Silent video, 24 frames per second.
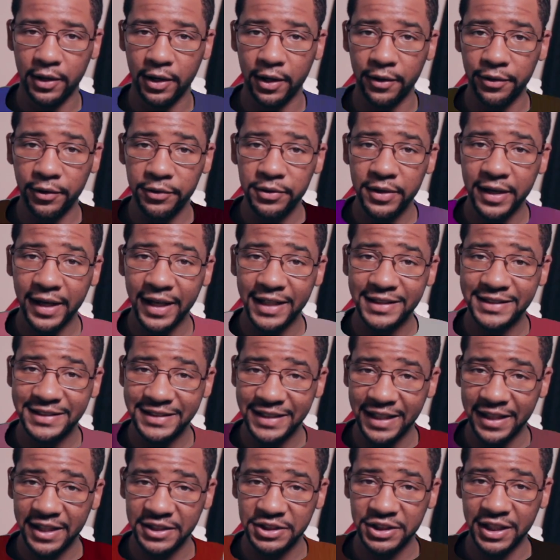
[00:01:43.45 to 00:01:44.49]
Although you can't
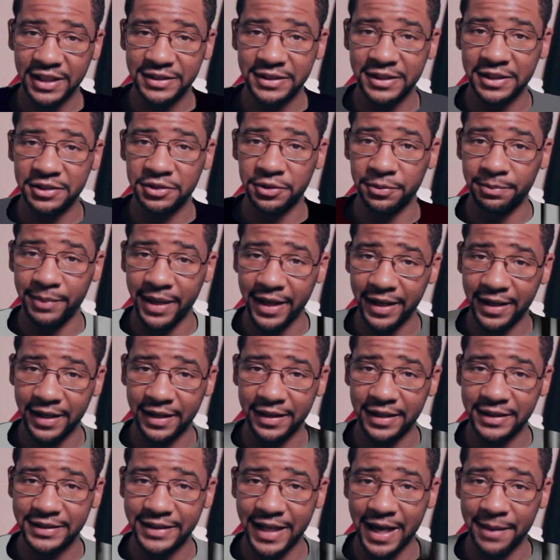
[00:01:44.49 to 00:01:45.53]
see the shots that you're
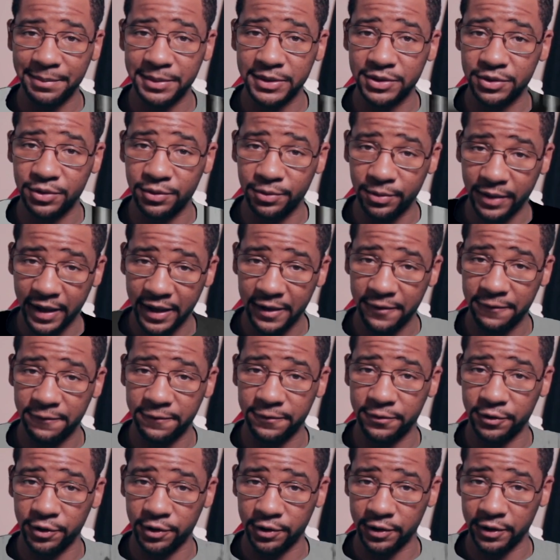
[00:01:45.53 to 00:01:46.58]
making, this app is great
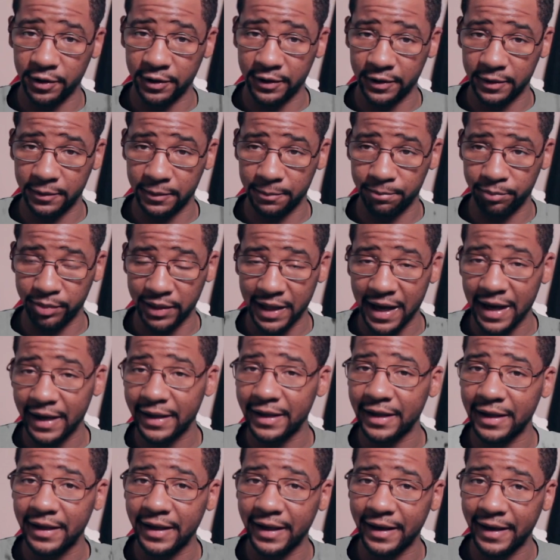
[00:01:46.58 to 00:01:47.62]
for
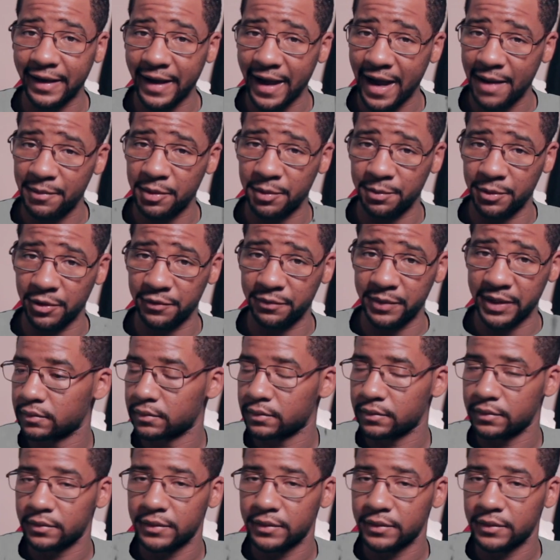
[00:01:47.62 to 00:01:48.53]
blocking and camera movement.